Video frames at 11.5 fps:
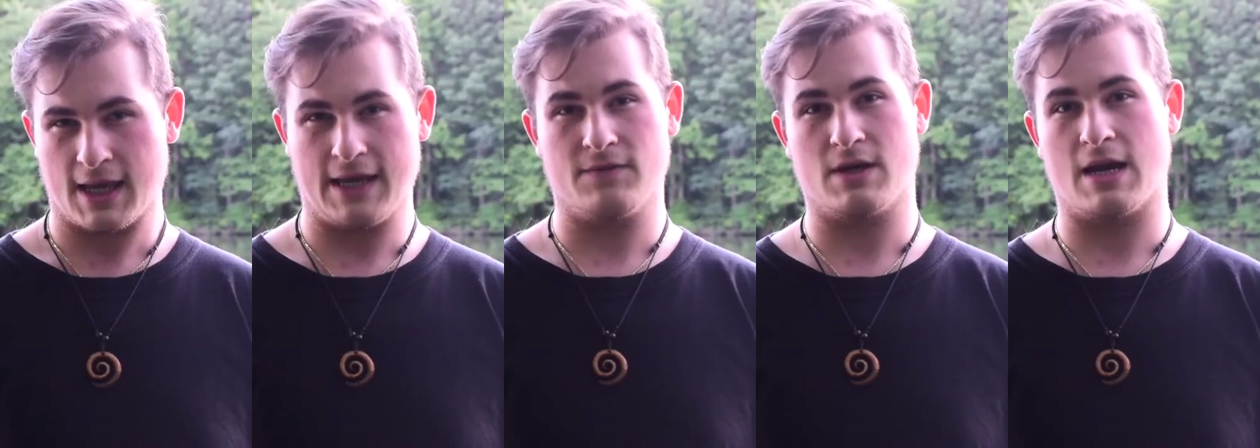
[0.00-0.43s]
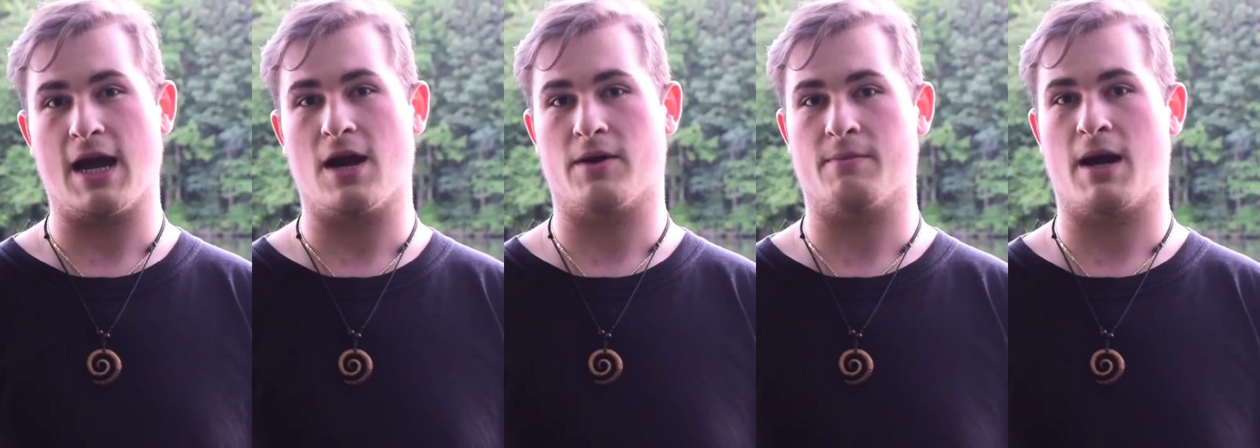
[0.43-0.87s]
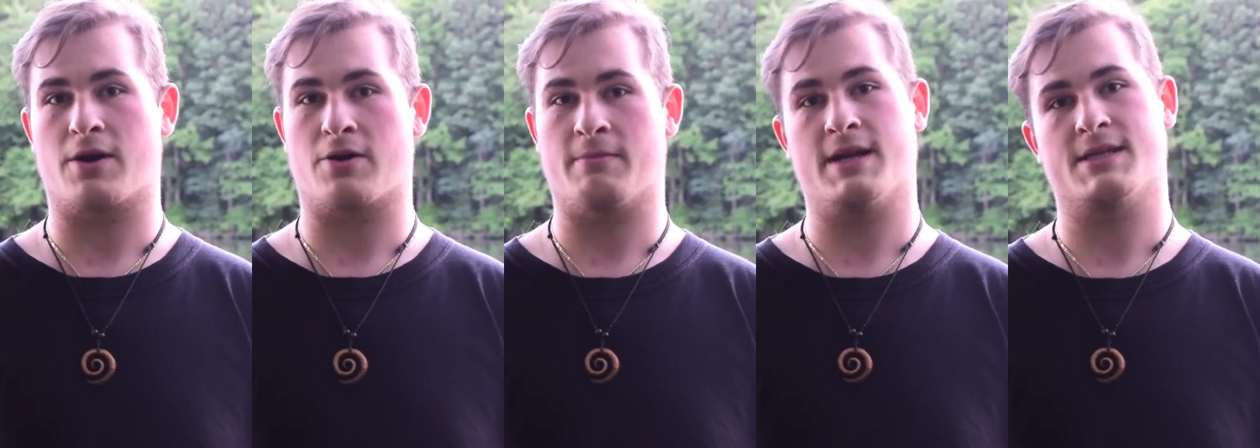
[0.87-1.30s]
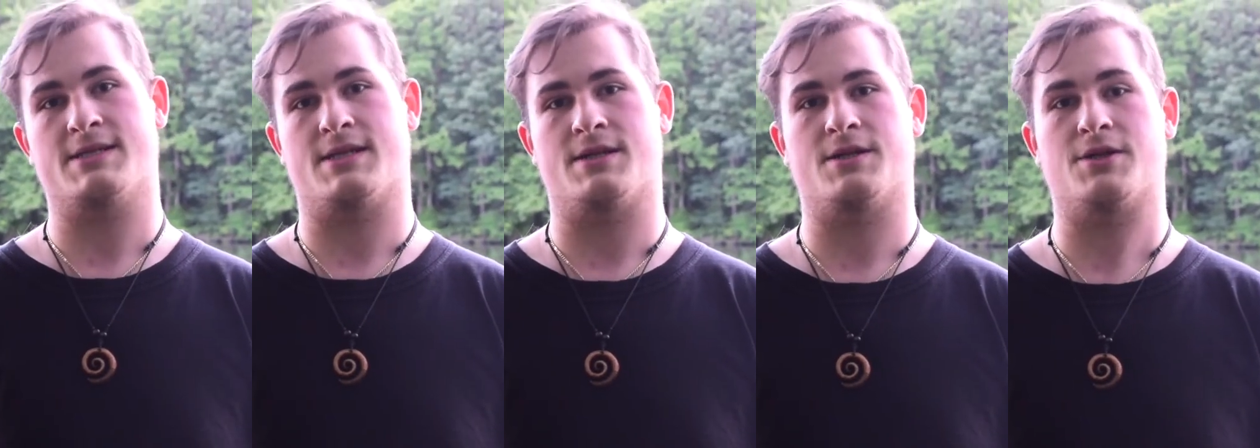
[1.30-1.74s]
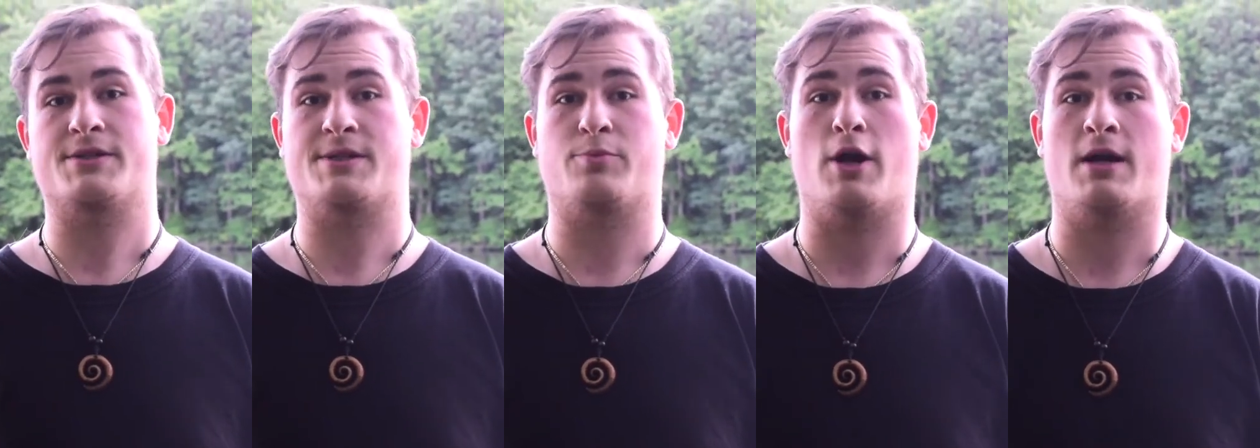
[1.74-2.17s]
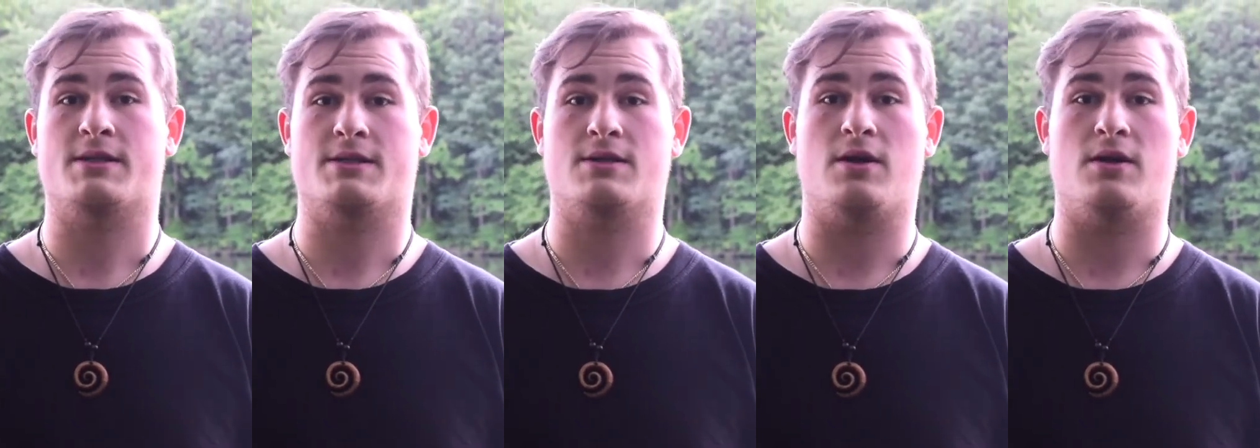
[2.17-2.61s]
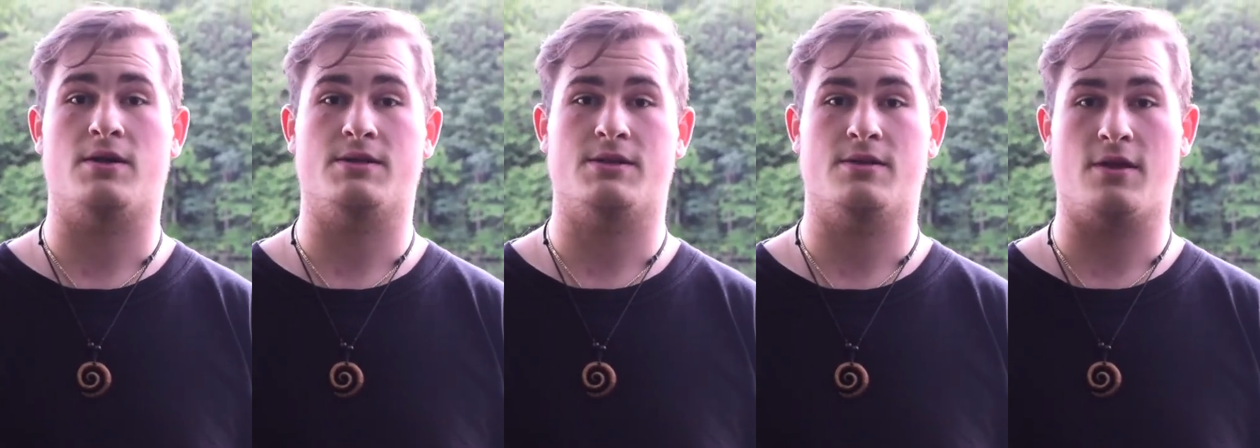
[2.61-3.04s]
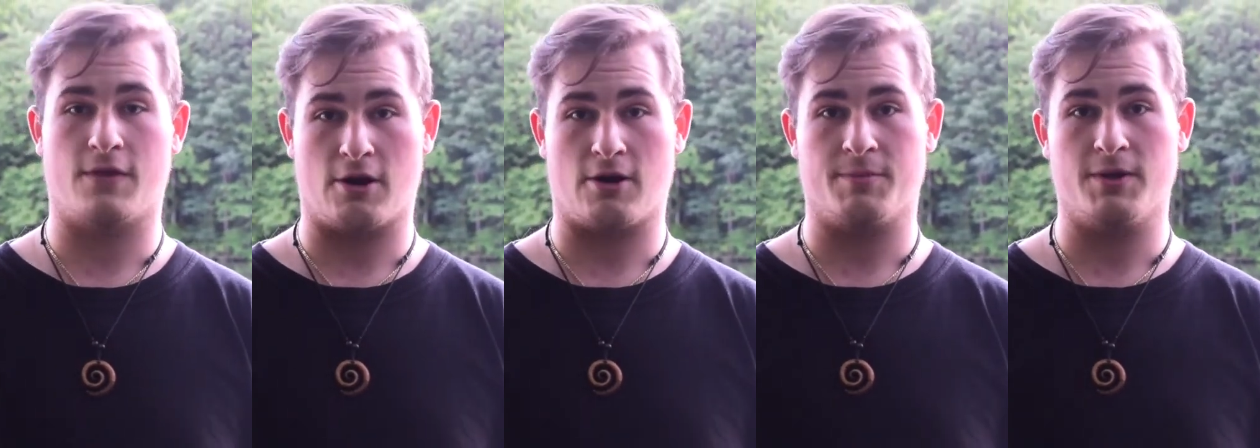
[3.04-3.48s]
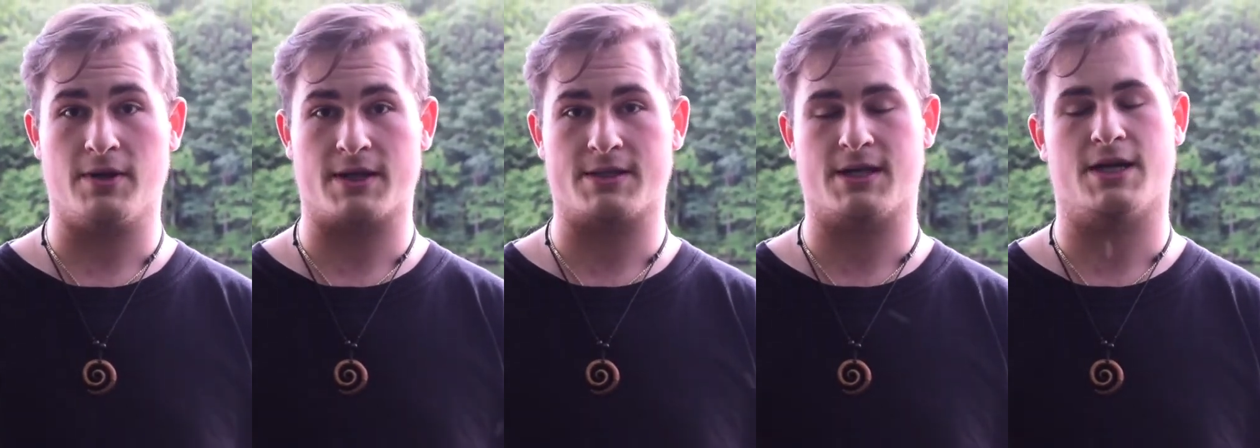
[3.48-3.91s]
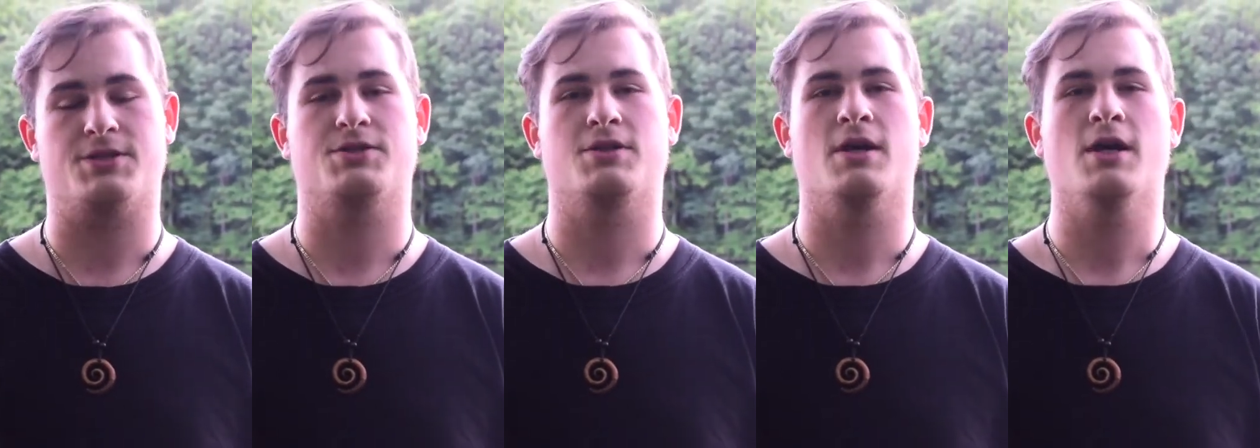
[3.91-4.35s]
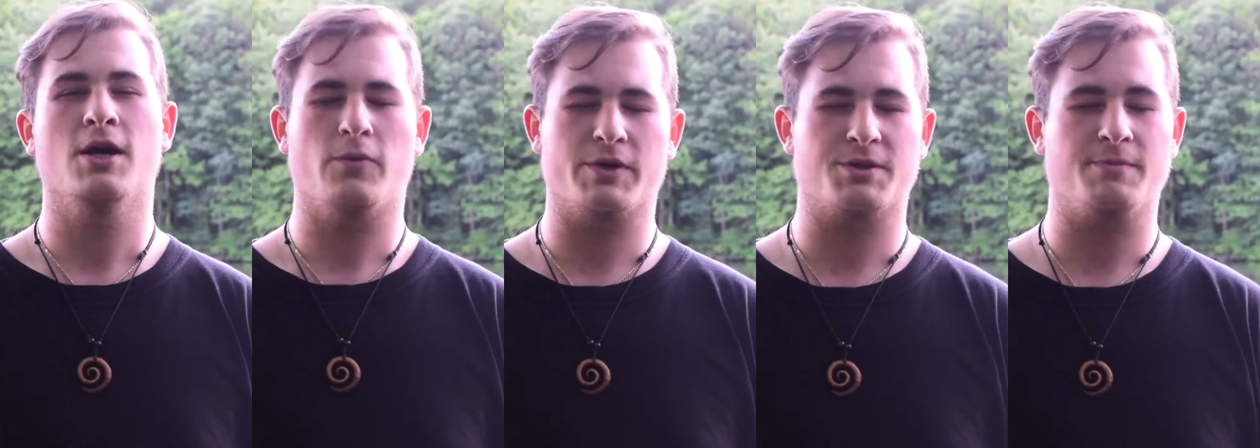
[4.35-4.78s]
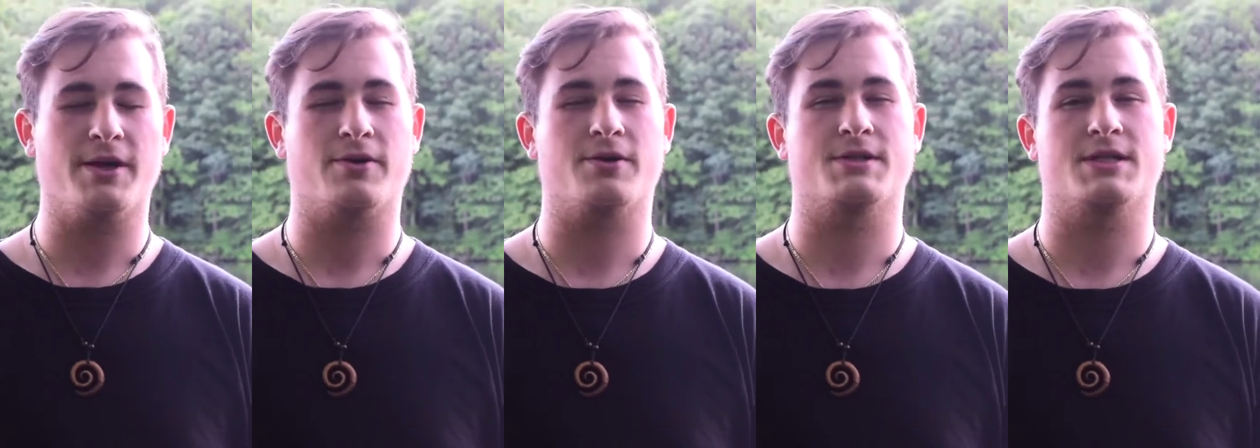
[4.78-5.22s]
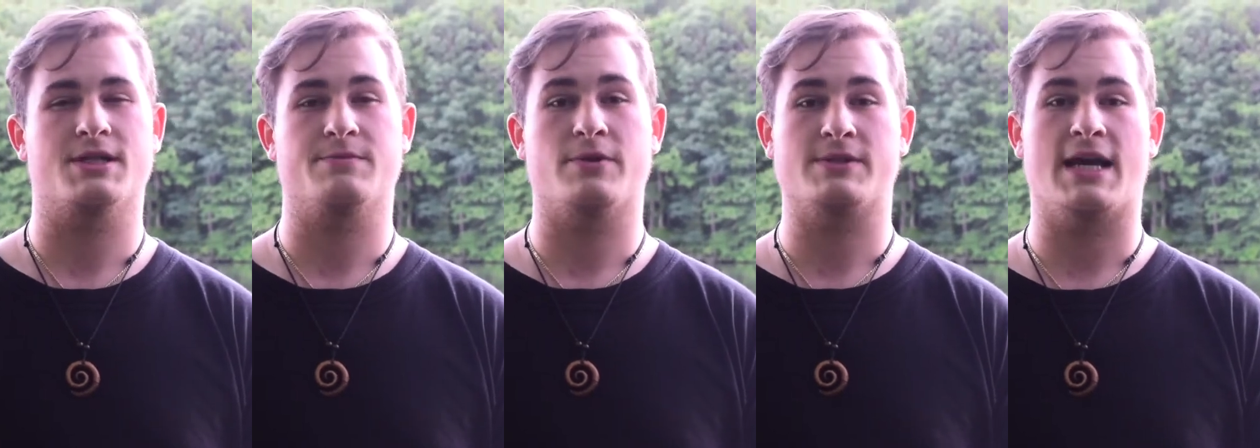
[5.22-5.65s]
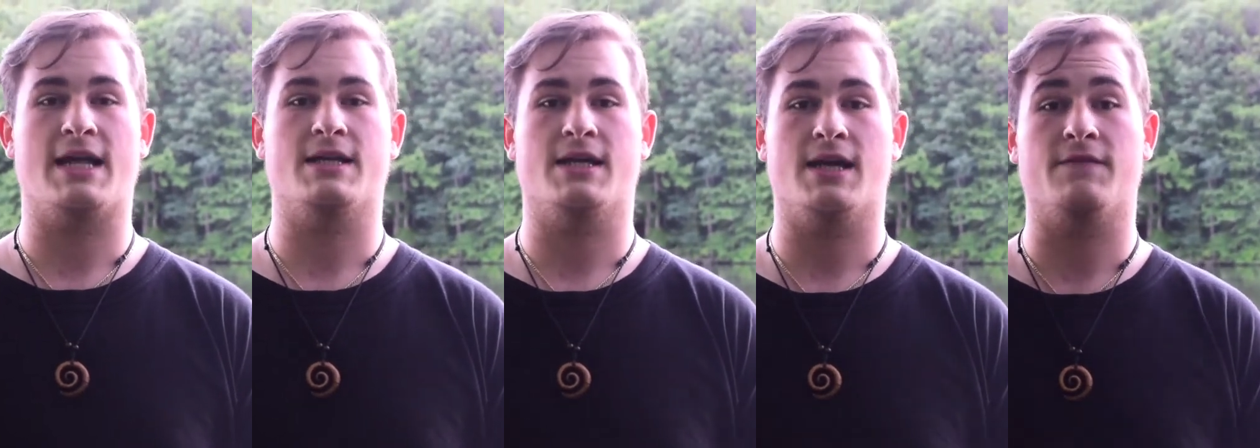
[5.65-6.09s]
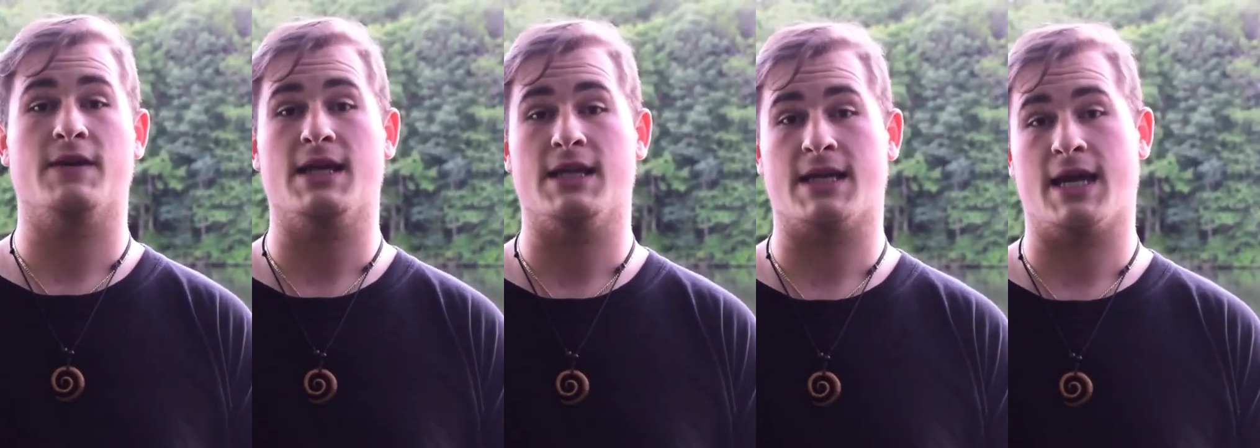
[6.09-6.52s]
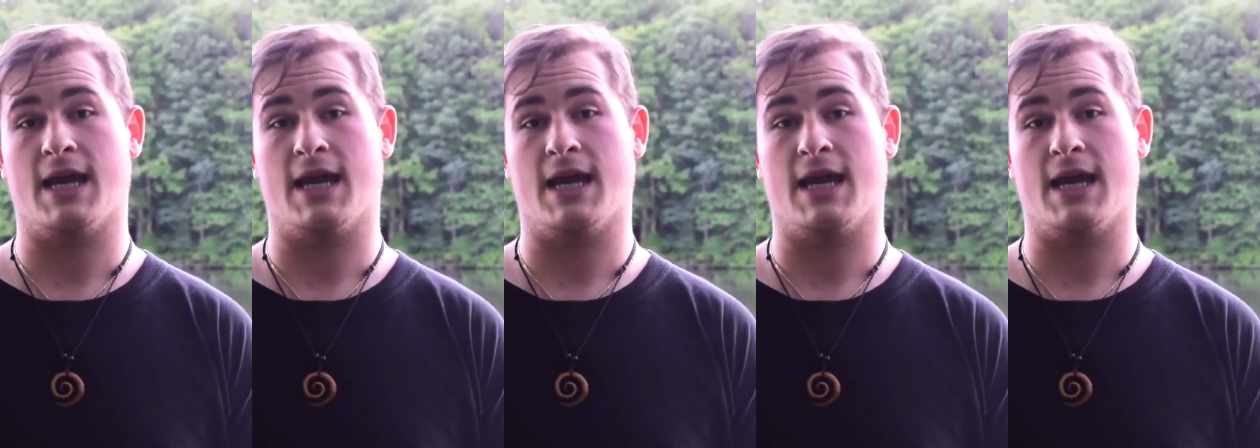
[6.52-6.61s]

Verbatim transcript: Even now in modern medicine, there's a practice called the therapeutic touch, which mirrors this modality of healing